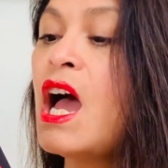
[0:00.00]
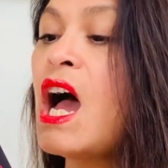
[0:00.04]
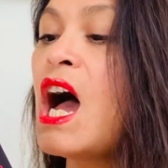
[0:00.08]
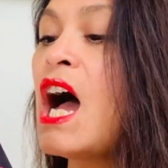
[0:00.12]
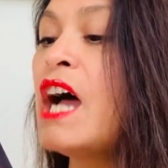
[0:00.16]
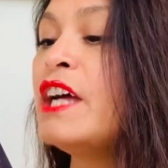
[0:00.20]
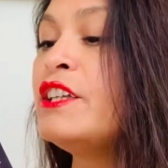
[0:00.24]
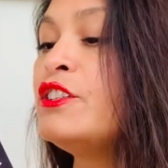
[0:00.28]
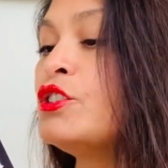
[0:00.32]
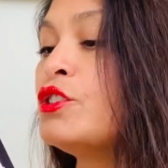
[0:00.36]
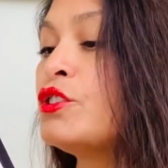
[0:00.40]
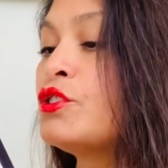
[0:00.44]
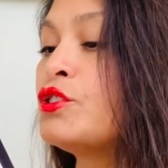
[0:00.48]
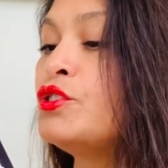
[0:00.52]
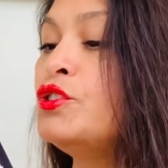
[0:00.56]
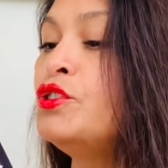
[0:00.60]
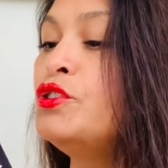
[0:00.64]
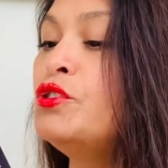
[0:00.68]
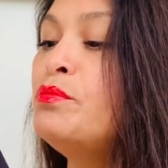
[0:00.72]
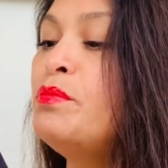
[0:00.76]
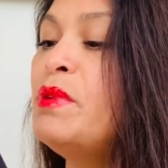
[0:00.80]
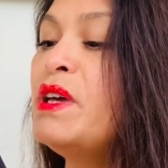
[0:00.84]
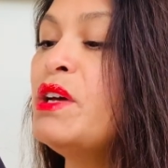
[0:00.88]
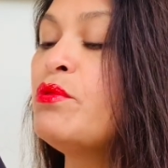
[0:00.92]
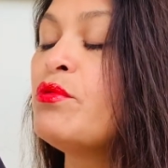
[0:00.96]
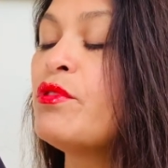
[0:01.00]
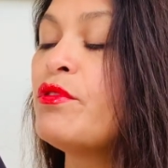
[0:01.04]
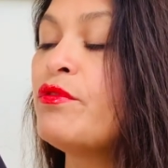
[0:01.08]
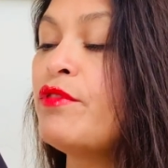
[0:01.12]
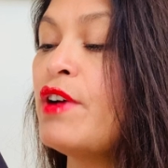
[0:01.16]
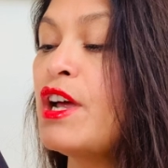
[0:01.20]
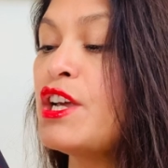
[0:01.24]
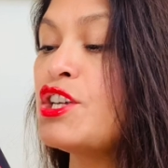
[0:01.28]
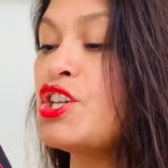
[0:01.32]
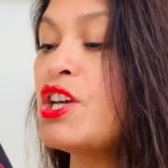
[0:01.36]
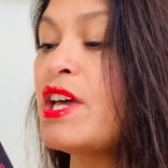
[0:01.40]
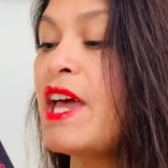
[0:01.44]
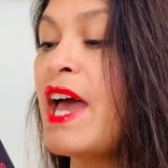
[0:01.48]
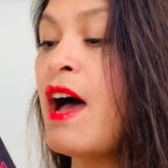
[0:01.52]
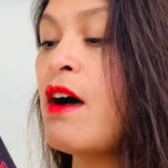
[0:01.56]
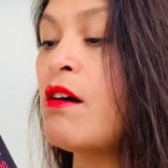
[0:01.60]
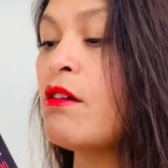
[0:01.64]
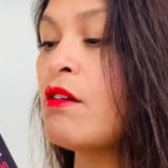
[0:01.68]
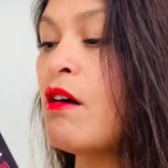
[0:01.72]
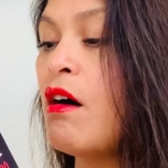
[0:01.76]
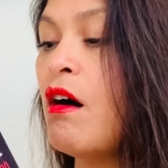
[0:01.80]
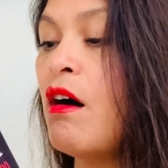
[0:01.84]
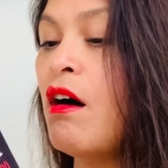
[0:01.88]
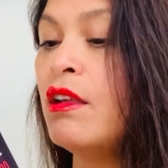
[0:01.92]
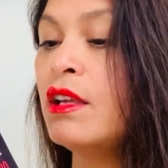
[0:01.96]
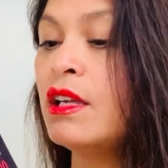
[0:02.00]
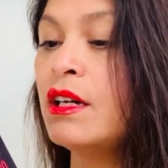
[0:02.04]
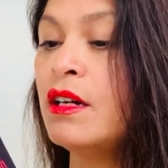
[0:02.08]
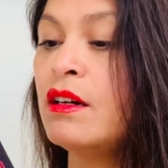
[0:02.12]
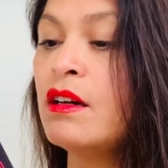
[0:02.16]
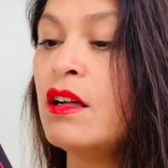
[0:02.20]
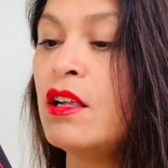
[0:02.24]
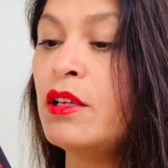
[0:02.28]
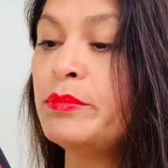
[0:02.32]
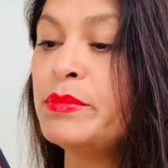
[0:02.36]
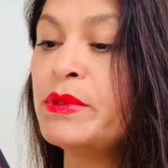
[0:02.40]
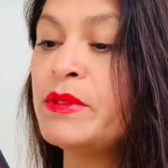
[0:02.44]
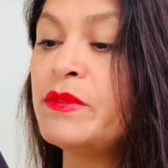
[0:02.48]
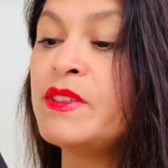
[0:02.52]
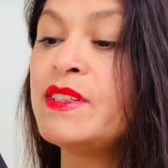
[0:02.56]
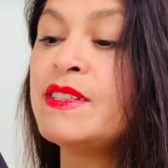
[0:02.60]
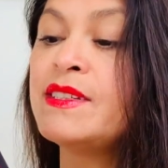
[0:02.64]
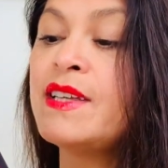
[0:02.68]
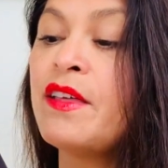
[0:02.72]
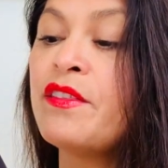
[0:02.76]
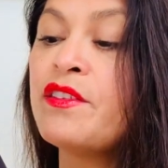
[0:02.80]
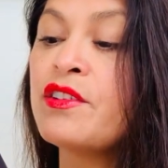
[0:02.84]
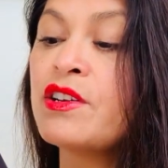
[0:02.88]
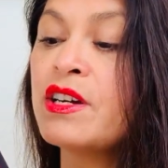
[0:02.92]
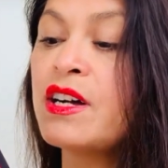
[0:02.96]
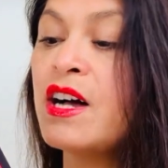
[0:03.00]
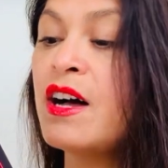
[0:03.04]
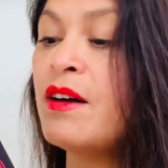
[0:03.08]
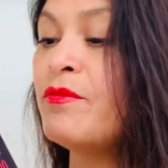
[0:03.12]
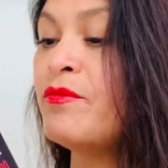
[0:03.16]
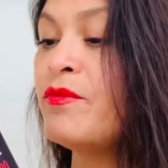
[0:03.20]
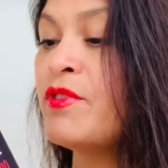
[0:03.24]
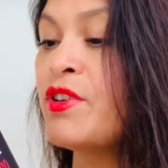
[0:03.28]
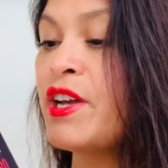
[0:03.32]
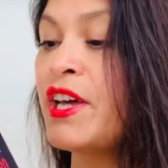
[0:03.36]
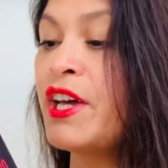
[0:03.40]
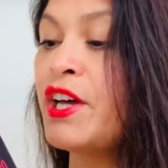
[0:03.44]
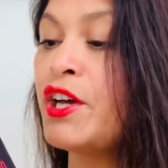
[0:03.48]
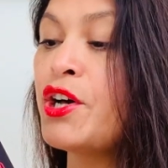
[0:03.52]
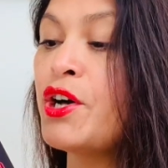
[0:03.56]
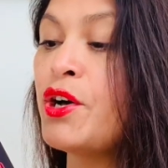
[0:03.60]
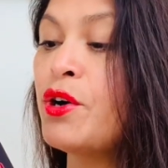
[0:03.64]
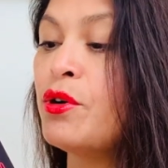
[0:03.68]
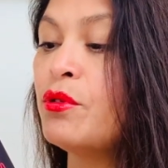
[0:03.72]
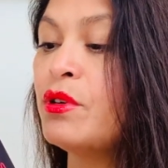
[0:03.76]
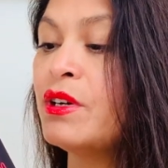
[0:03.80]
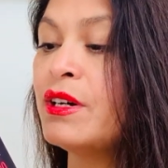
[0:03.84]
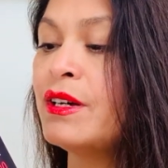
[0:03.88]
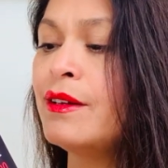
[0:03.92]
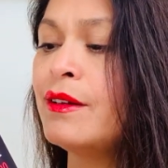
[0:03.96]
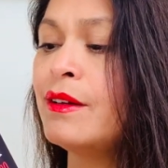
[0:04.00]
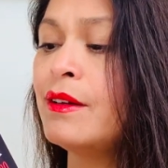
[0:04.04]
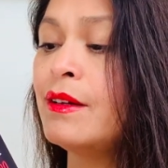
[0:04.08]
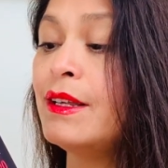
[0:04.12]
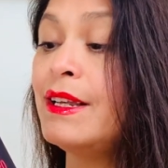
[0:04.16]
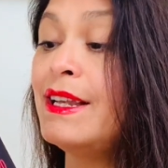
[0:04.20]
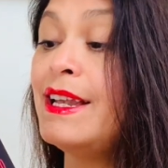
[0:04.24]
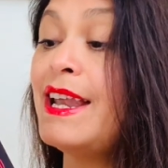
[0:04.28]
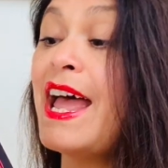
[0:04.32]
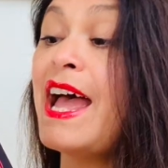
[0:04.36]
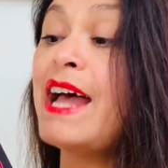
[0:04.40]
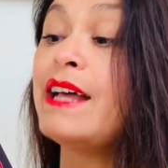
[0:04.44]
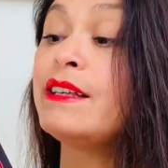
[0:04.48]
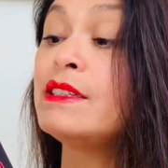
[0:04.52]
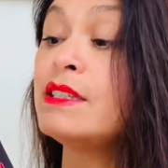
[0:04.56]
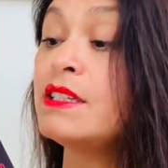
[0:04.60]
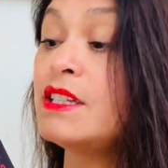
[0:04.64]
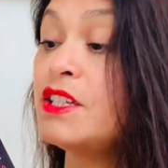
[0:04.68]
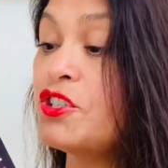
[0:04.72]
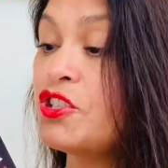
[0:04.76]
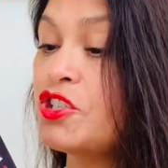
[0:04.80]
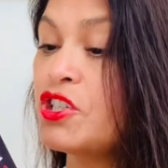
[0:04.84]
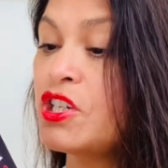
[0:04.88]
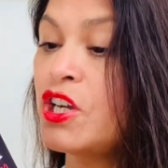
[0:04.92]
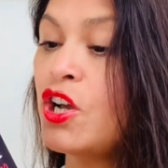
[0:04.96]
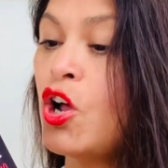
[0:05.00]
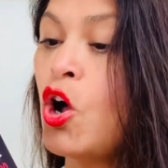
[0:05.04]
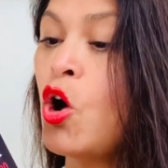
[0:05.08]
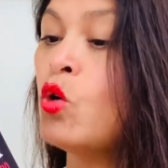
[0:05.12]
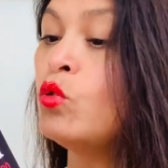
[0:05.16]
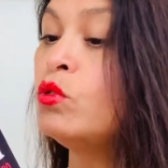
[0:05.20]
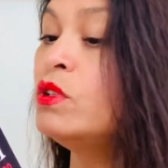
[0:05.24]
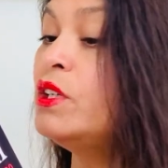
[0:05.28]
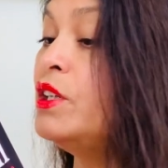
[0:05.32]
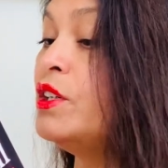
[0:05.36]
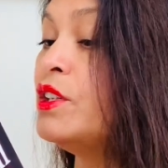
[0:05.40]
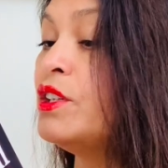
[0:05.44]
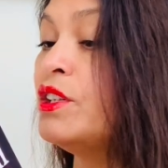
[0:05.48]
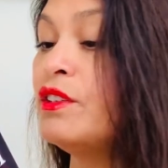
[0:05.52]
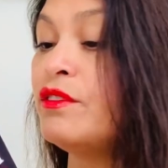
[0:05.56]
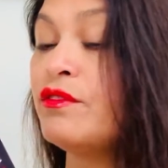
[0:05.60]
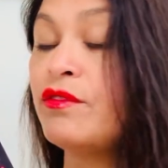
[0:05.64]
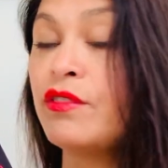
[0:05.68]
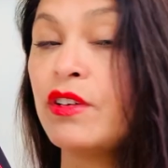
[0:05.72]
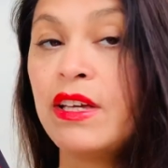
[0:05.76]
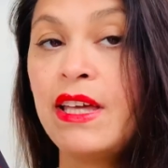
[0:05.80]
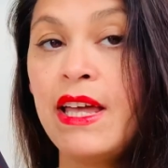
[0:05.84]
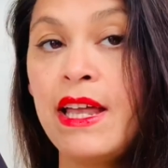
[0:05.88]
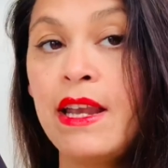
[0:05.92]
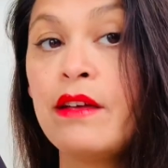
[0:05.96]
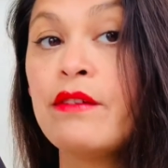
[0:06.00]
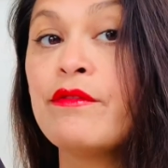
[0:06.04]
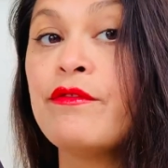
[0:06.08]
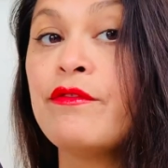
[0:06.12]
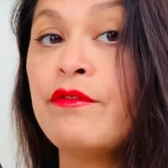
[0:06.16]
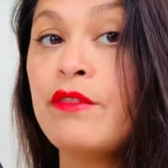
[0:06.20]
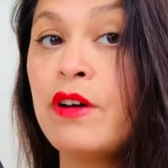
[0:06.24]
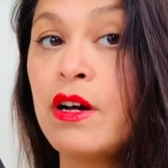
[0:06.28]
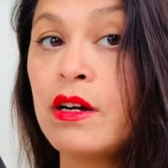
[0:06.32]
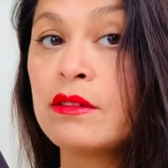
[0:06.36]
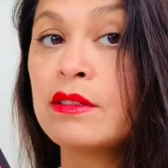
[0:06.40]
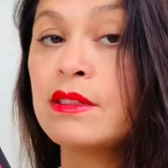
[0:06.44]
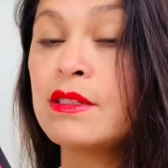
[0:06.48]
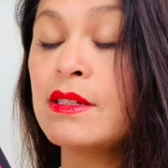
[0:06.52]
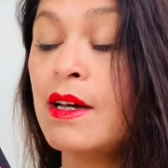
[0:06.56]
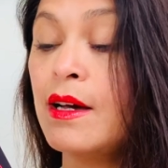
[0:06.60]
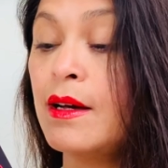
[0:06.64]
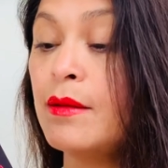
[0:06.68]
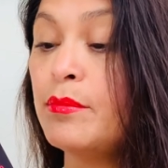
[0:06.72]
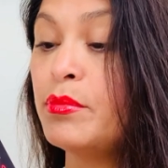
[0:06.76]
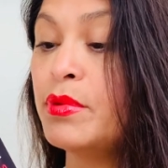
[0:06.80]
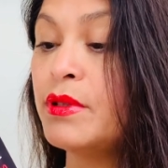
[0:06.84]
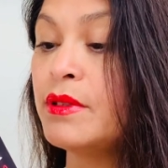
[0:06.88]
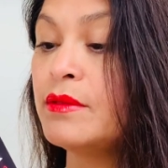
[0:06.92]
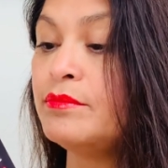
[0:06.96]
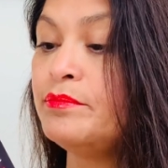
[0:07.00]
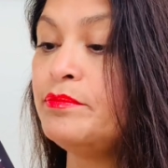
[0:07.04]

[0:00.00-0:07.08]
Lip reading: I took 2 big refreshing alcoholic gulps of Southern Comfort and Coke. Nasty shit, only good for getting fucked up.